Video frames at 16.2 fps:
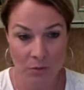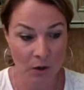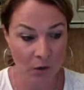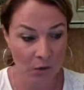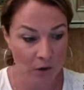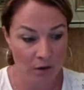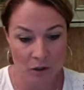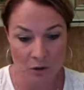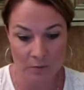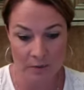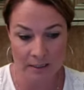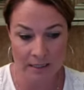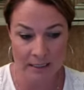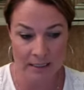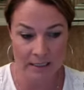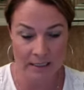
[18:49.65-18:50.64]
What grows your
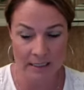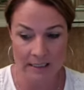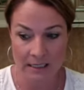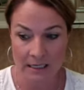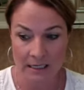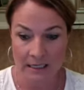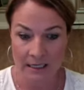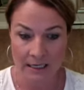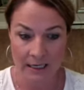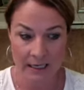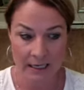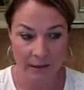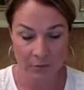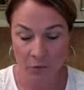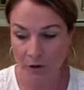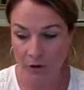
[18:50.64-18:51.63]
business is
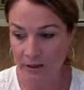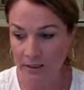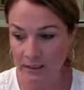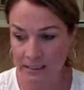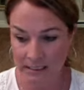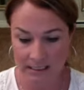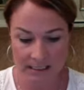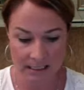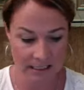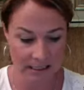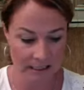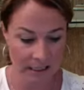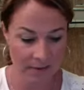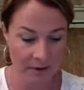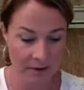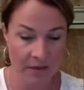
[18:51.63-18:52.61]
hitting more than Success
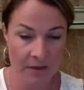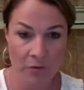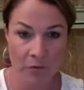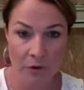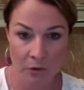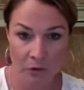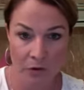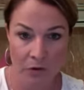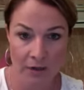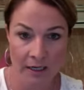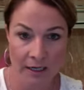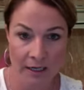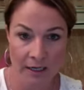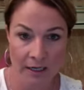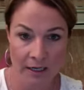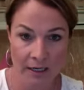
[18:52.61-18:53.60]
Club and then
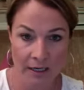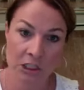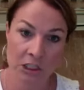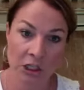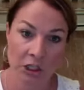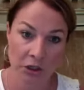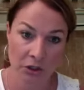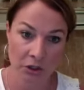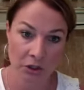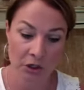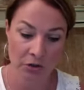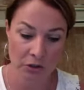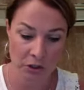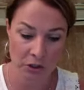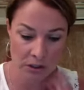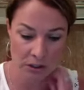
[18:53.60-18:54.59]
recruiting and then teaching
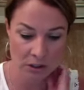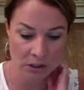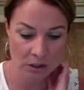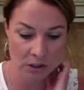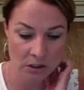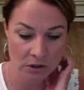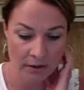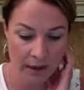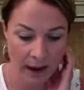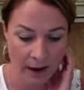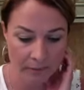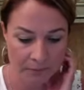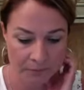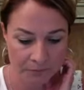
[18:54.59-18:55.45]
your coaches to do that.